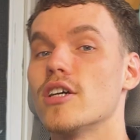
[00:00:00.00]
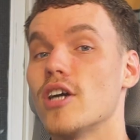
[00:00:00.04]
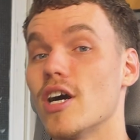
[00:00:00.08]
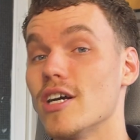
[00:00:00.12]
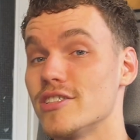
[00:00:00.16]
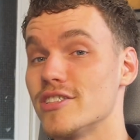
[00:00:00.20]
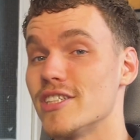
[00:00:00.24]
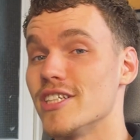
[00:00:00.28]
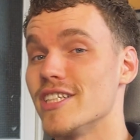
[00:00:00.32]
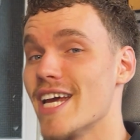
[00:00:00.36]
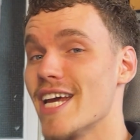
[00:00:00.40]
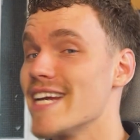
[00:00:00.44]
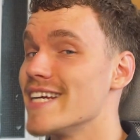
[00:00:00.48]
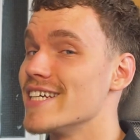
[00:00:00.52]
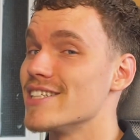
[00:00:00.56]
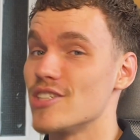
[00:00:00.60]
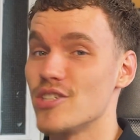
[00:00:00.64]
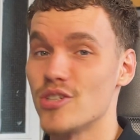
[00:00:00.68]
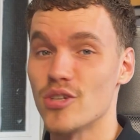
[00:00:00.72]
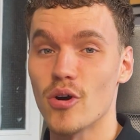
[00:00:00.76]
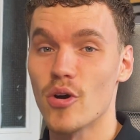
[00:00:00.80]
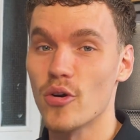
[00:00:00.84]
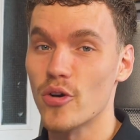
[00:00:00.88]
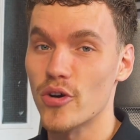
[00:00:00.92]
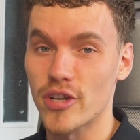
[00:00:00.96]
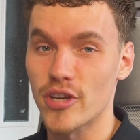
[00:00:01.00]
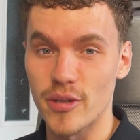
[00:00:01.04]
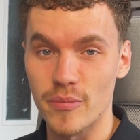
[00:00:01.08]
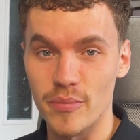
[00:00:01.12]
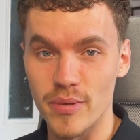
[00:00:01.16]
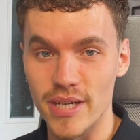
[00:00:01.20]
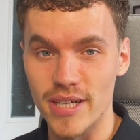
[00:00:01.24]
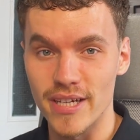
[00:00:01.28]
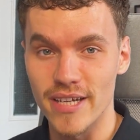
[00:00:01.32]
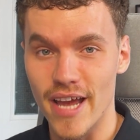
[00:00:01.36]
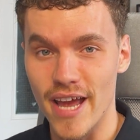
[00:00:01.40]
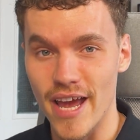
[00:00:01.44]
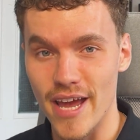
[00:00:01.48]
Guys, today is not going to
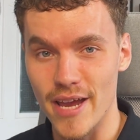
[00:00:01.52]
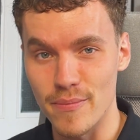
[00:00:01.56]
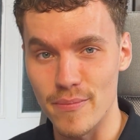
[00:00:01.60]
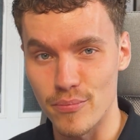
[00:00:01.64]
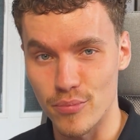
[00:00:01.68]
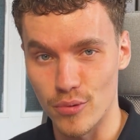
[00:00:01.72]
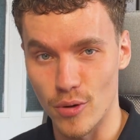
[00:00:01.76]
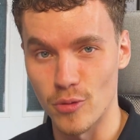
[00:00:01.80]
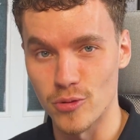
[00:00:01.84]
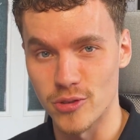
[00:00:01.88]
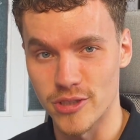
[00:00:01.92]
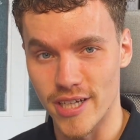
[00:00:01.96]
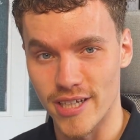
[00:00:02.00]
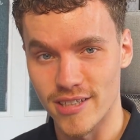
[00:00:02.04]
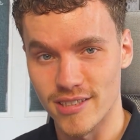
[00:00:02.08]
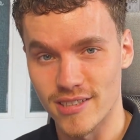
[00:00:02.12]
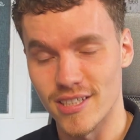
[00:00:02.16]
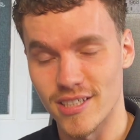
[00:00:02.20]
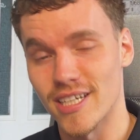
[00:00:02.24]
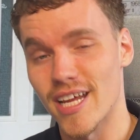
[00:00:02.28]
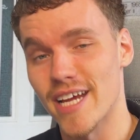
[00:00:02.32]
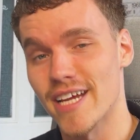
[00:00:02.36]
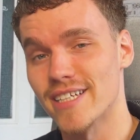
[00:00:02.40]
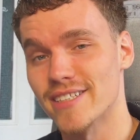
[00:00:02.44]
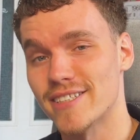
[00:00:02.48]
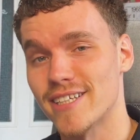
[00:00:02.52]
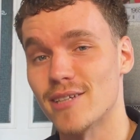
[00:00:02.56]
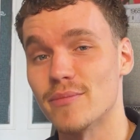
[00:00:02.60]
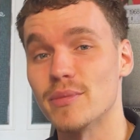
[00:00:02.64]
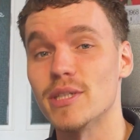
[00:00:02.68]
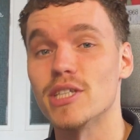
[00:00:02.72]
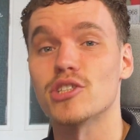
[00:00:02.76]
be a process. Today is going to be a